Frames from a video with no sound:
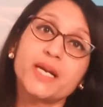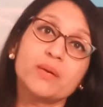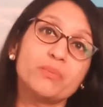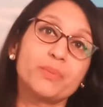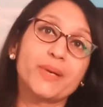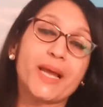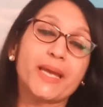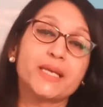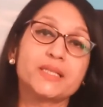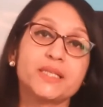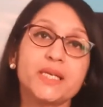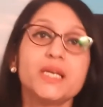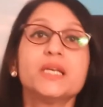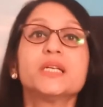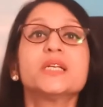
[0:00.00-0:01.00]
complying
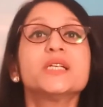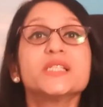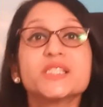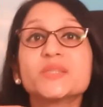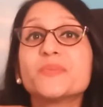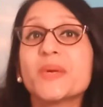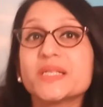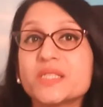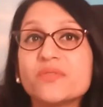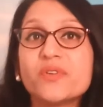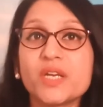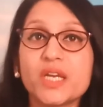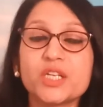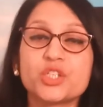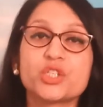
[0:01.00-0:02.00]
the
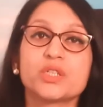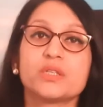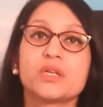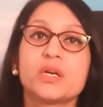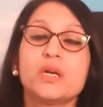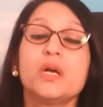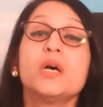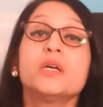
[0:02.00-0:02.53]
specification.